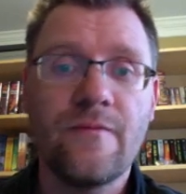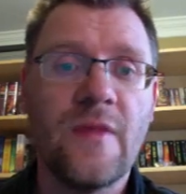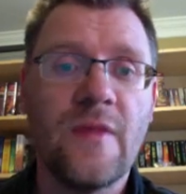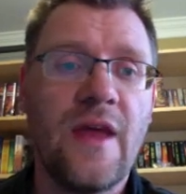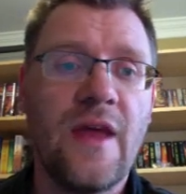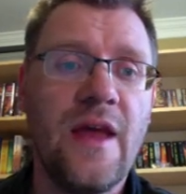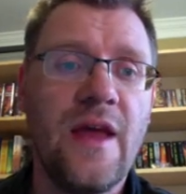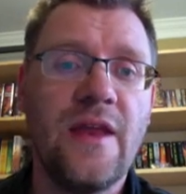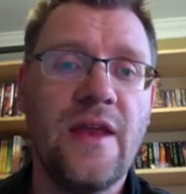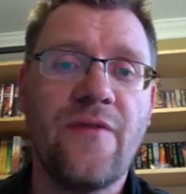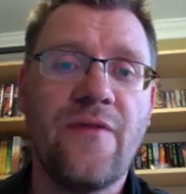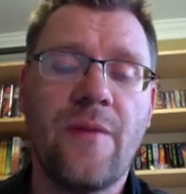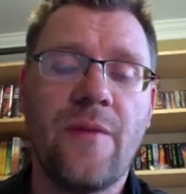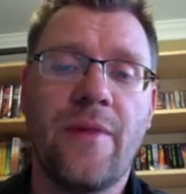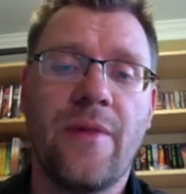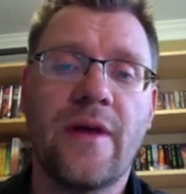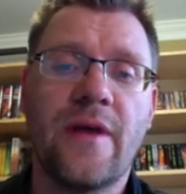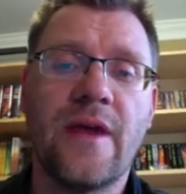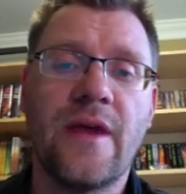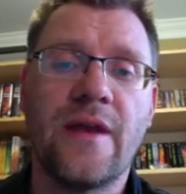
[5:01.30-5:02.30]
And if I
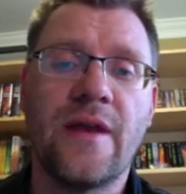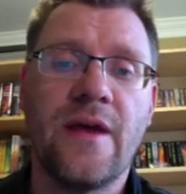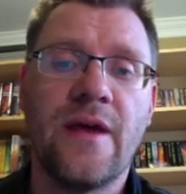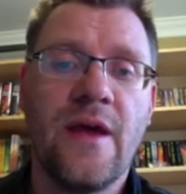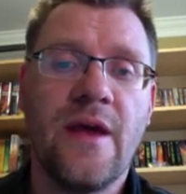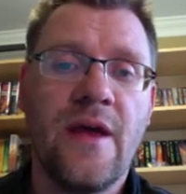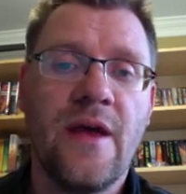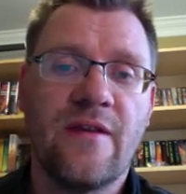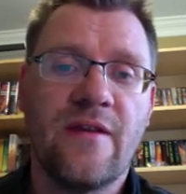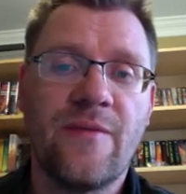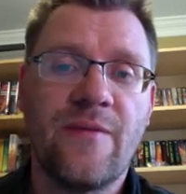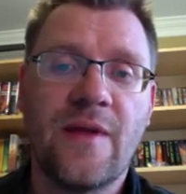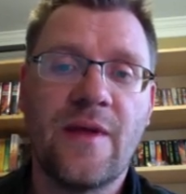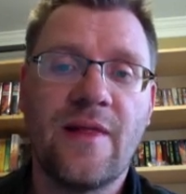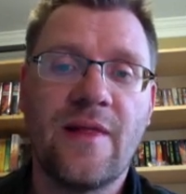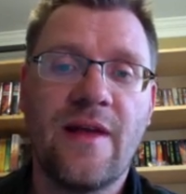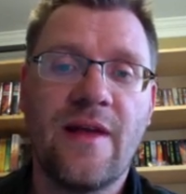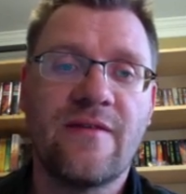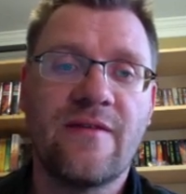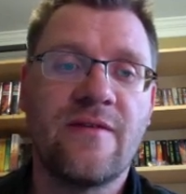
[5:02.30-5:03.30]
plug in something
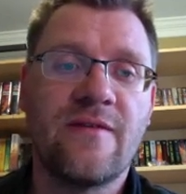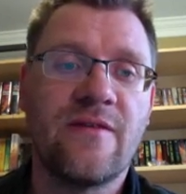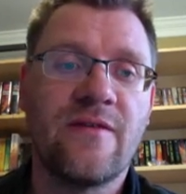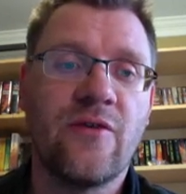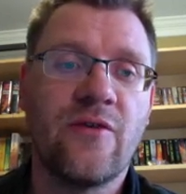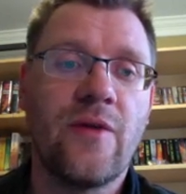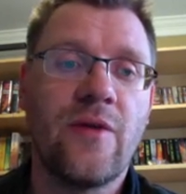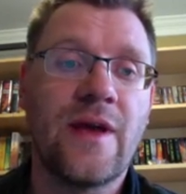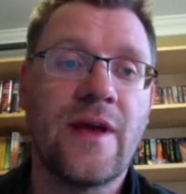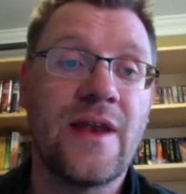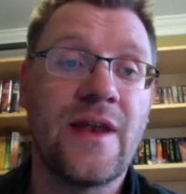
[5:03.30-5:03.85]
less than zero, like a